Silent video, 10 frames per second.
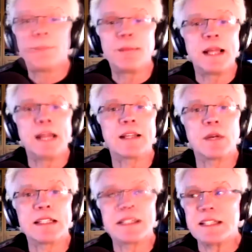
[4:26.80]
black and
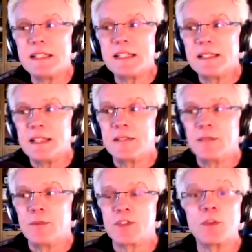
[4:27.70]
white scene and
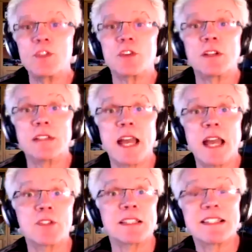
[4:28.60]
we, we start to
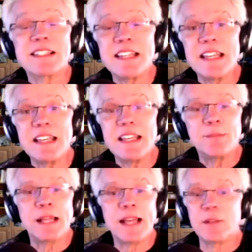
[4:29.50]
actually see in
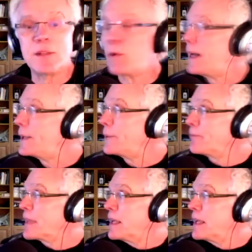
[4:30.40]
black and white,
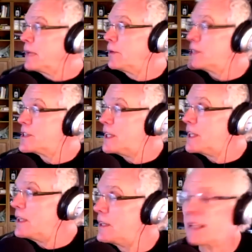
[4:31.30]
you know, we
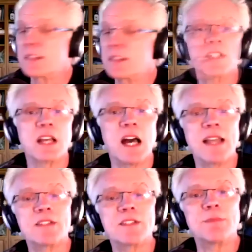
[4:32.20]
see that sky
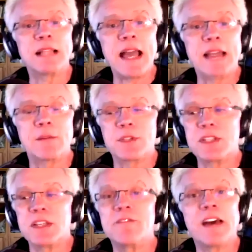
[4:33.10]
is black and we
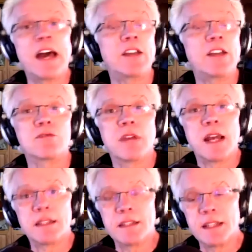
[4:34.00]
see values
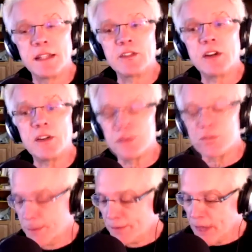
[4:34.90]
rather than
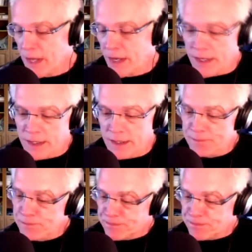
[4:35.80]
tones. Uh,